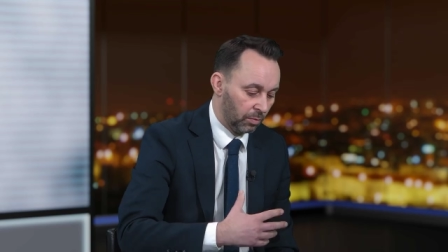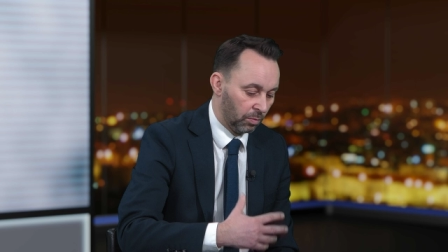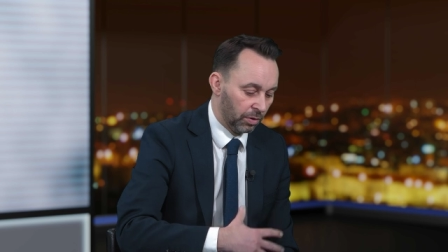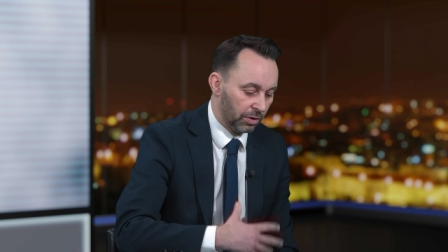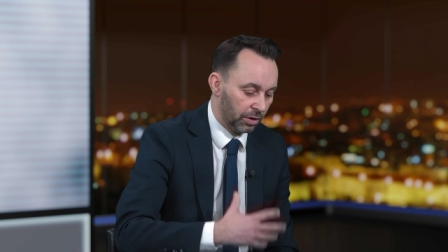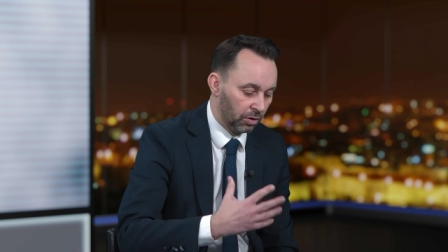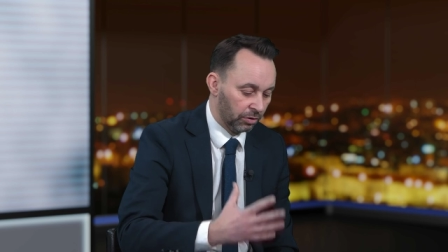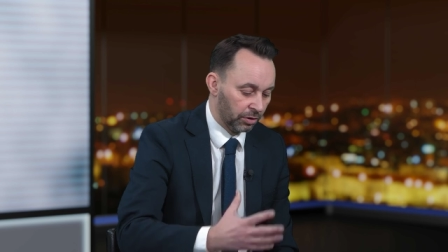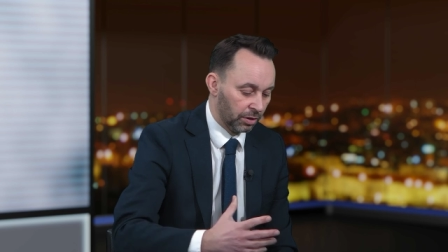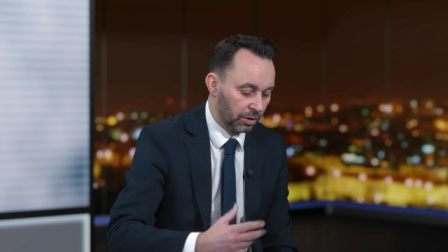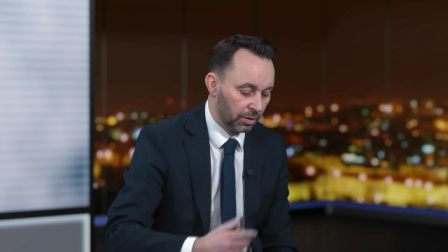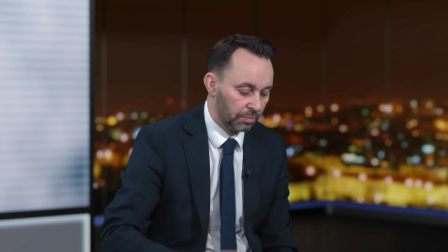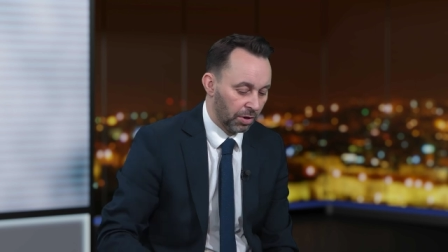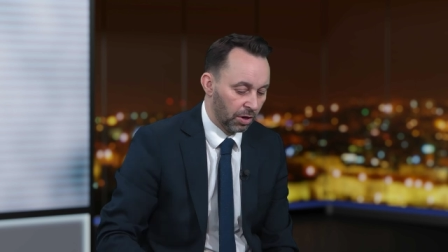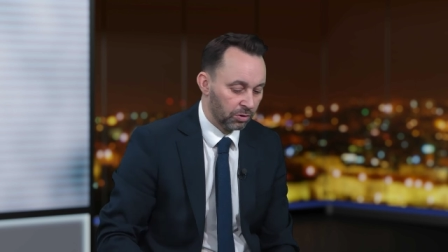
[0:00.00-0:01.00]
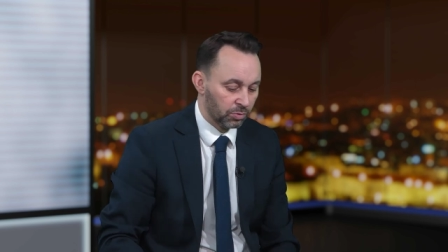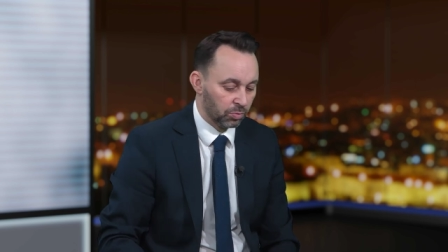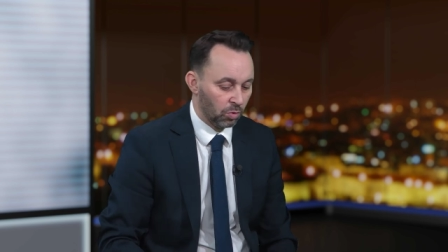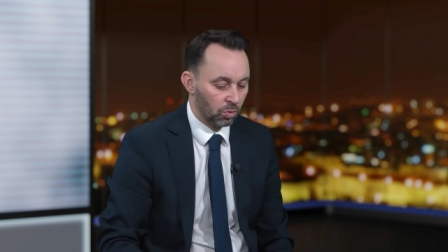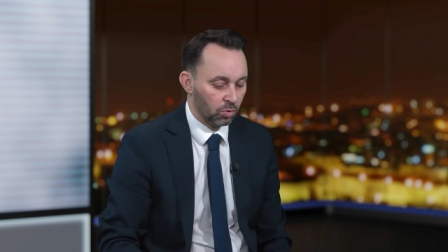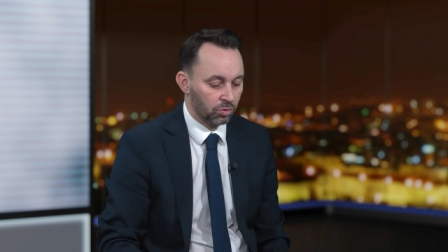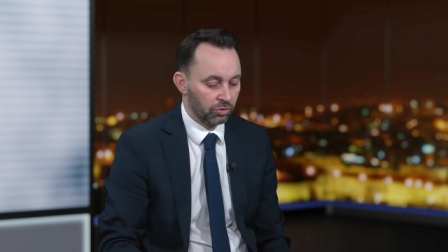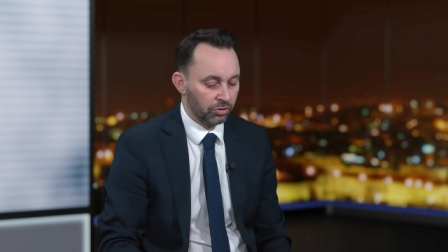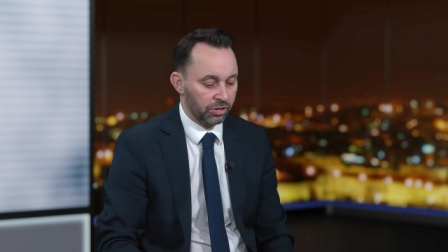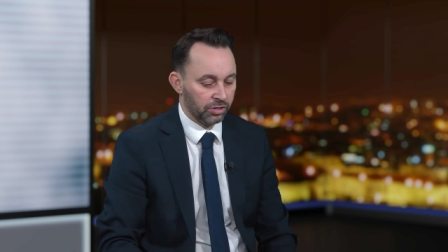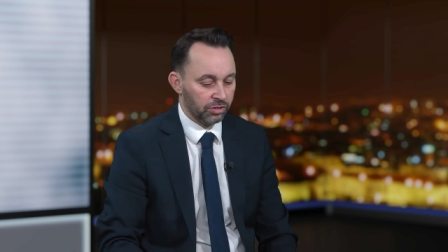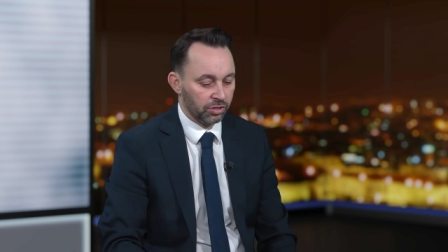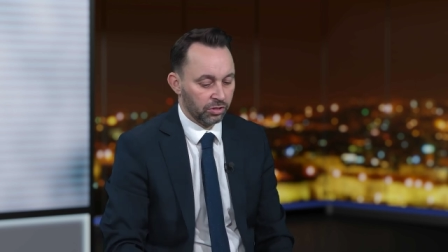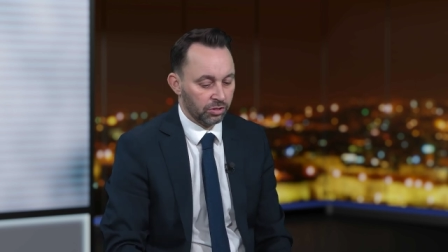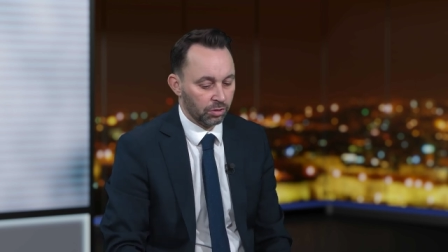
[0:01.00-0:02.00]
with a lot of the post war
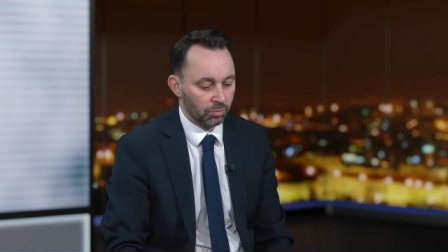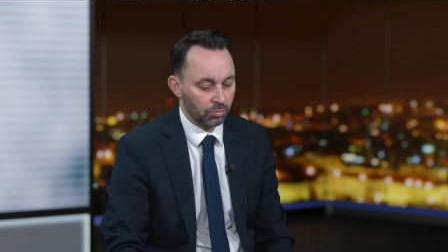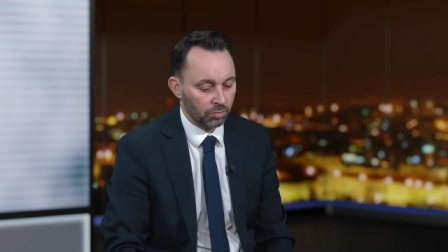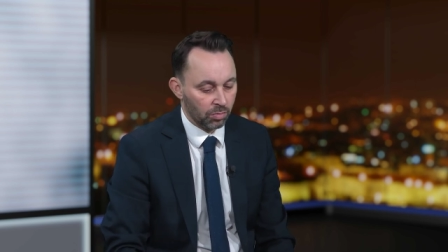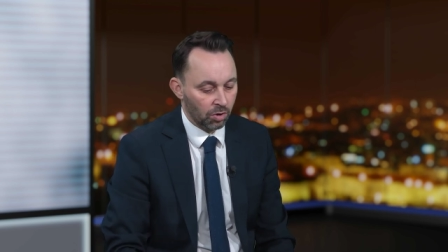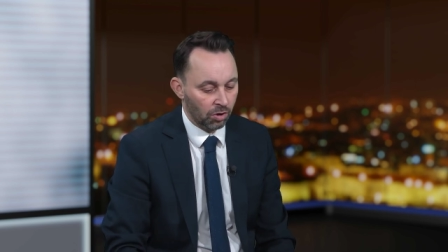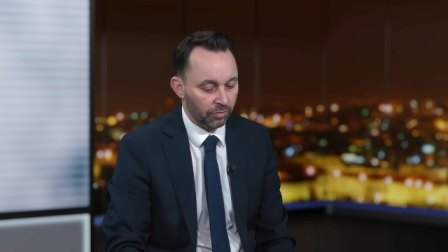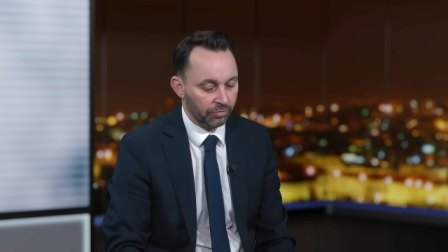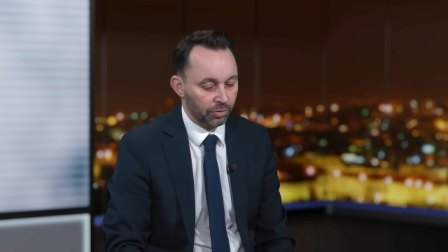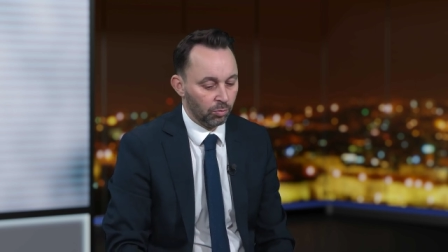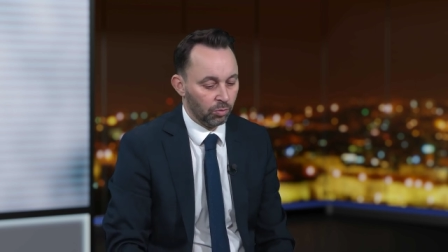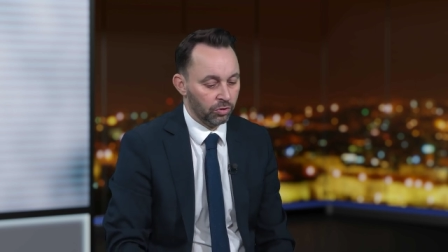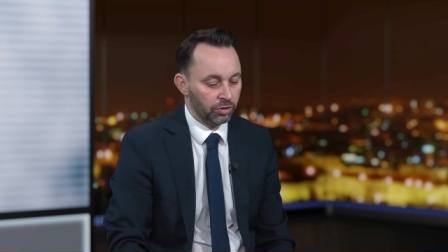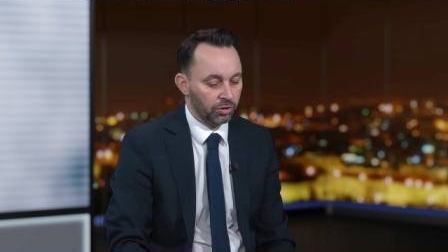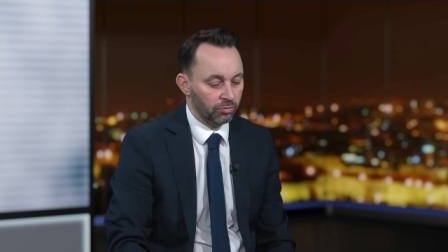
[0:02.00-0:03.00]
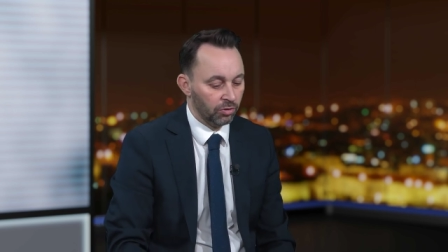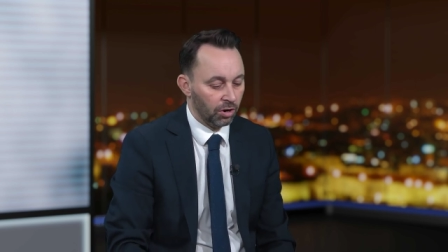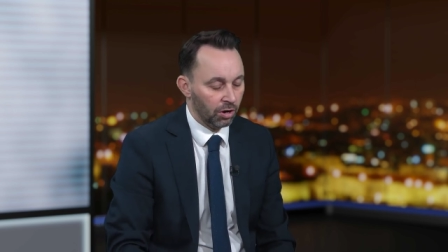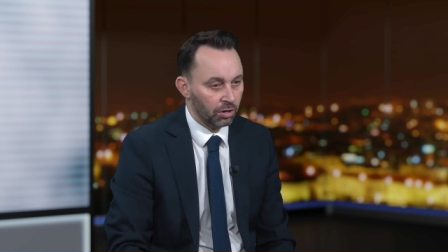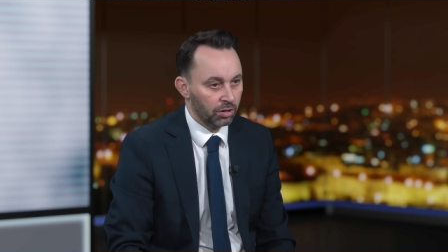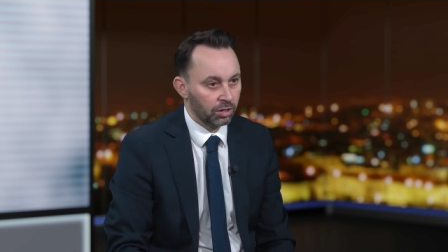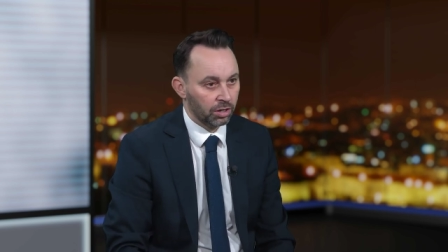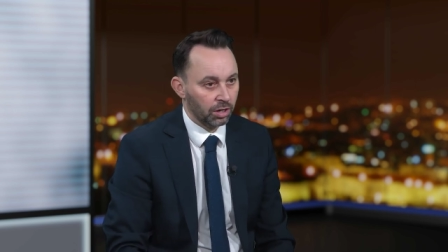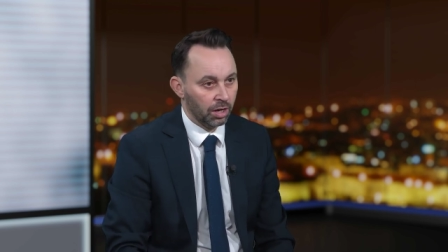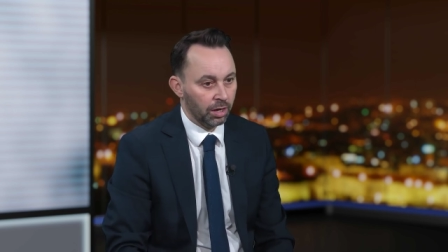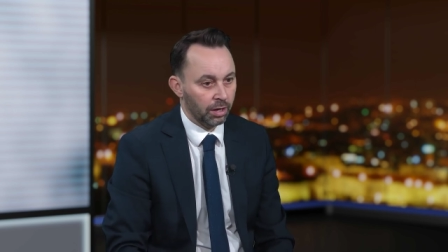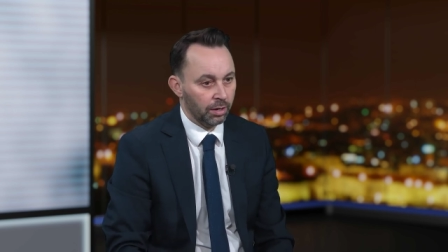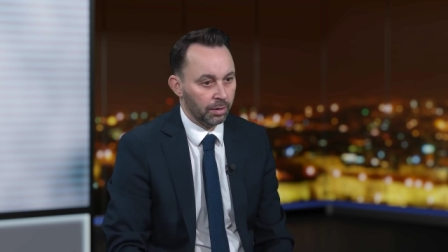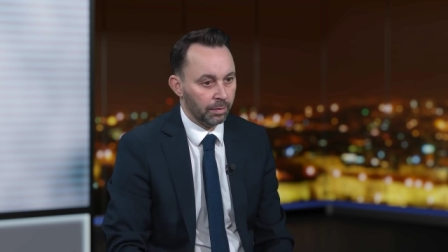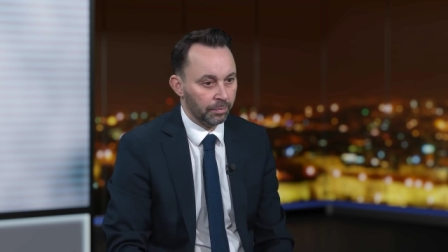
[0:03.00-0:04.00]
criticism of the war in Iraq,
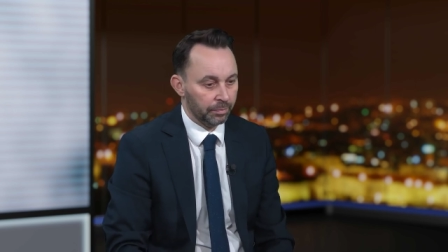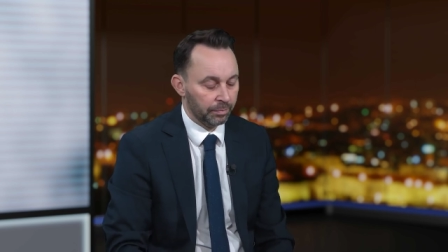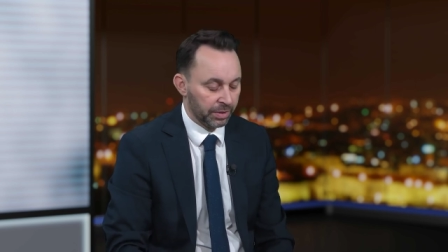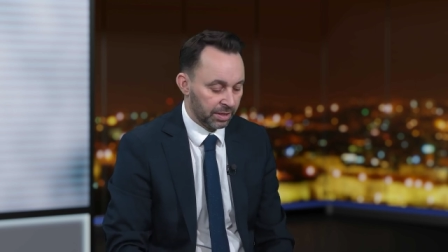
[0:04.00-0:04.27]
um,